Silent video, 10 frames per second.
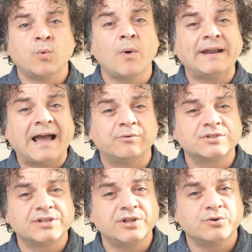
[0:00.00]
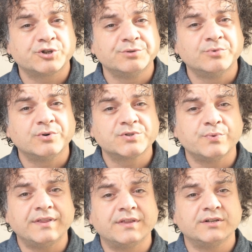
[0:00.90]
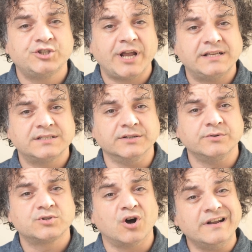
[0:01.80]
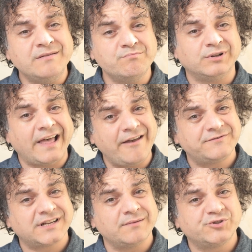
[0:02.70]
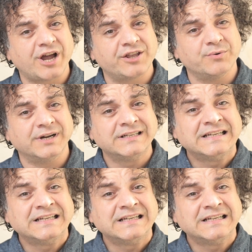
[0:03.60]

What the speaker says: We went out onto the Yorkshire moors with Jason, who's got a nimble F-type Jaguar